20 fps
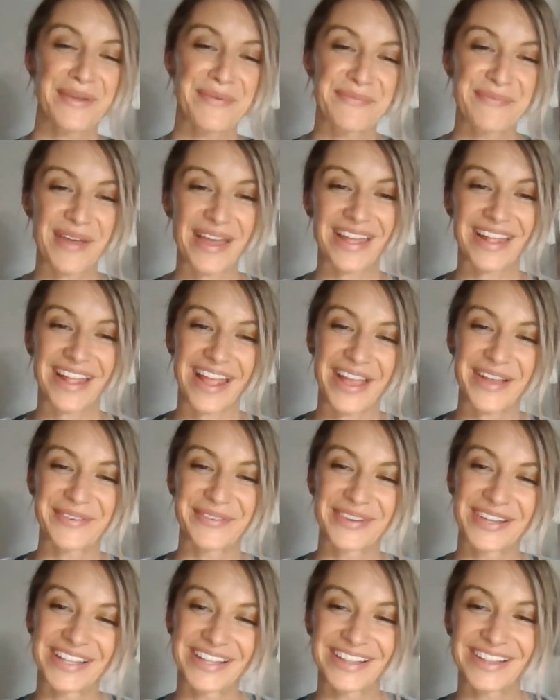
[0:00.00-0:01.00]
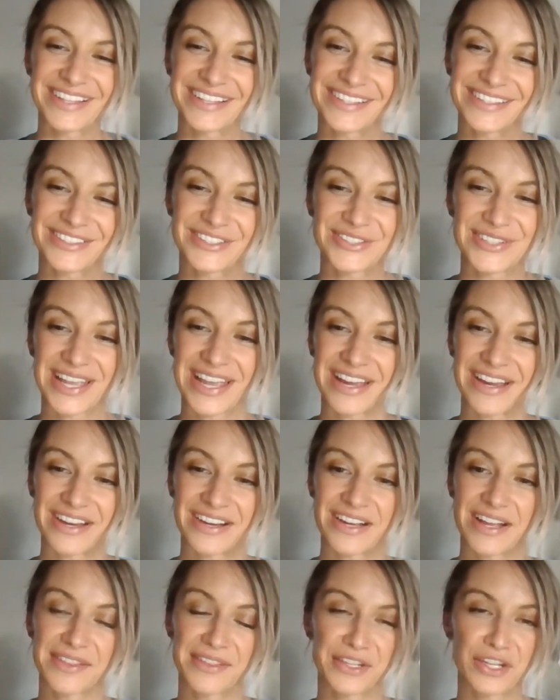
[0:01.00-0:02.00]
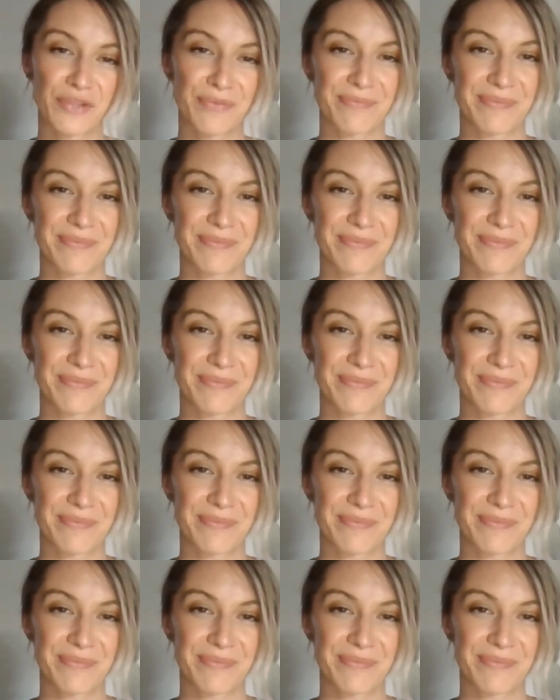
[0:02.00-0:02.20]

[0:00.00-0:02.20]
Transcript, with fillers: but I will share a little